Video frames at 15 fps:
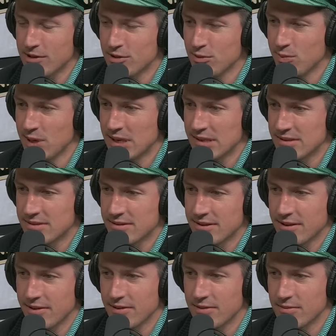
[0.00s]
too, because
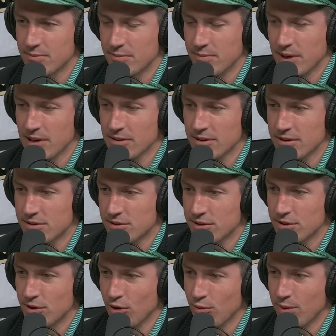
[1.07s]
Middleton
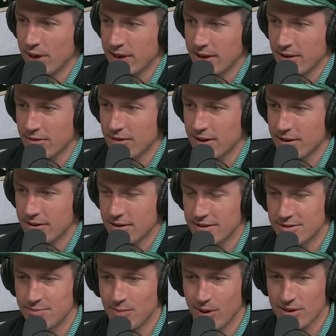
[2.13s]
should know by now that
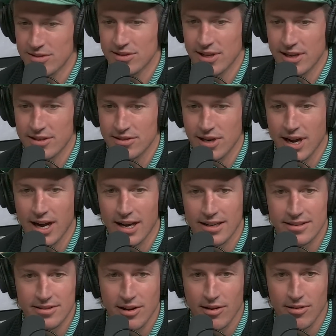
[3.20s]
his mustache
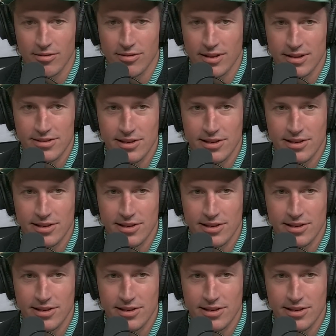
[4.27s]
hides all things.